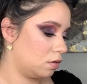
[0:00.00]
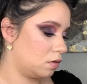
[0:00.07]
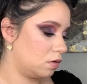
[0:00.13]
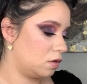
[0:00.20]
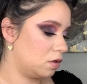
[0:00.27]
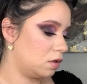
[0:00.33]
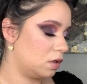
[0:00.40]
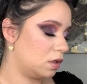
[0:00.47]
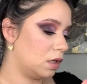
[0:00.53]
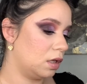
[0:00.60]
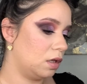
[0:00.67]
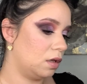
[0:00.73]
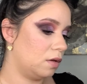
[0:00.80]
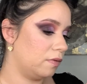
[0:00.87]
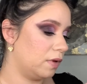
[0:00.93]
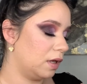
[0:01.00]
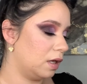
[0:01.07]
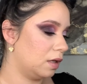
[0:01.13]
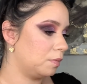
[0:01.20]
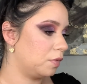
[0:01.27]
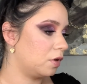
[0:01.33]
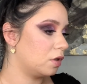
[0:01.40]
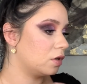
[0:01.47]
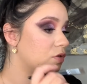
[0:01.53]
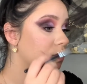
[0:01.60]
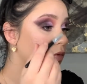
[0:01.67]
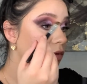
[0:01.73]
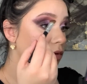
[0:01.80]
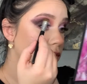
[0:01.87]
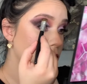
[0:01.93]
Just any flat brush
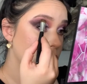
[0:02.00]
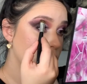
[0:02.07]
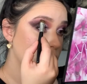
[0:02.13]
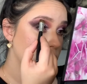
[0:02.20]
will do.